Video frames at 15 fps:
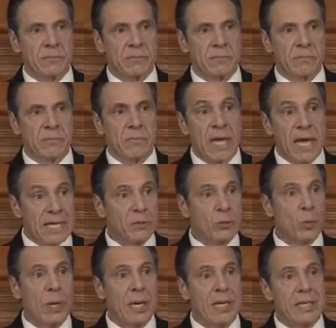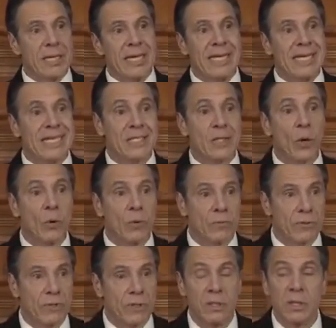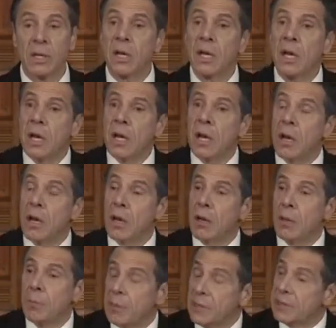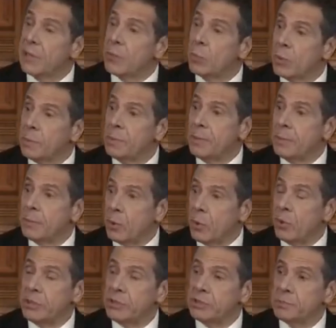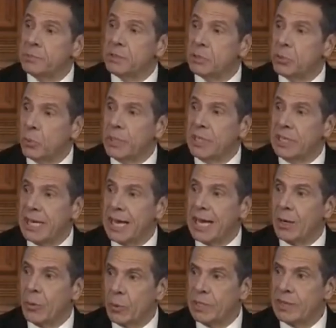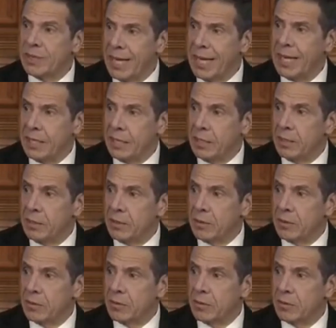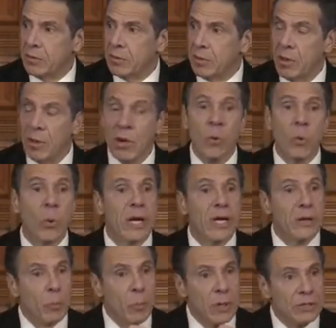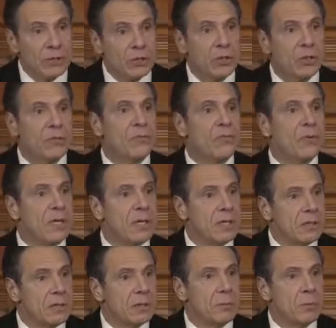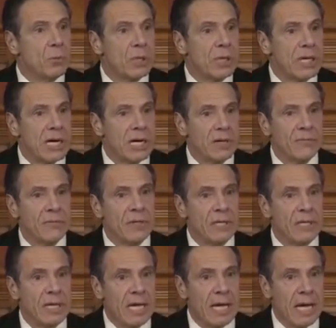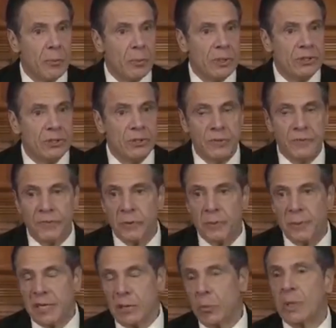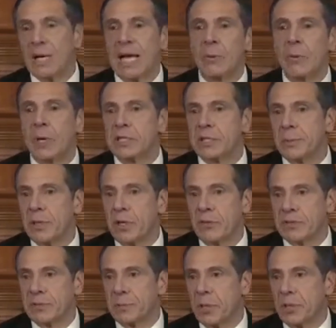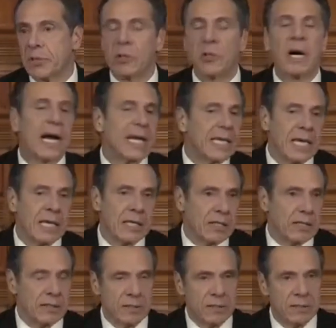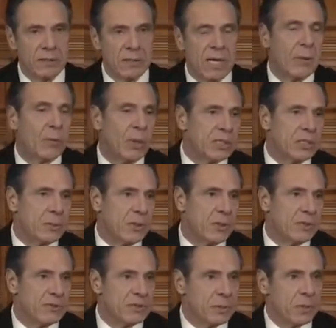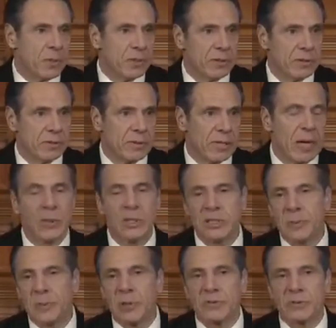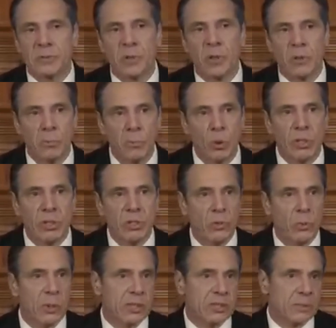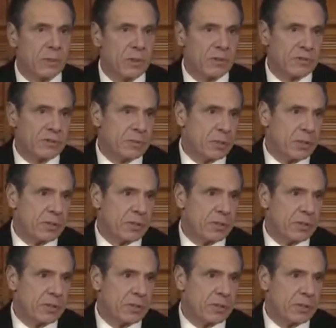That's when it is over. But there will be points between now and then where we should feel more confident and we should feel better. Well, I want it to be over tomorrow. I get it. I want it to be over tomorrow. I want it to be over tomorrow more than you want it to be over tomorrow.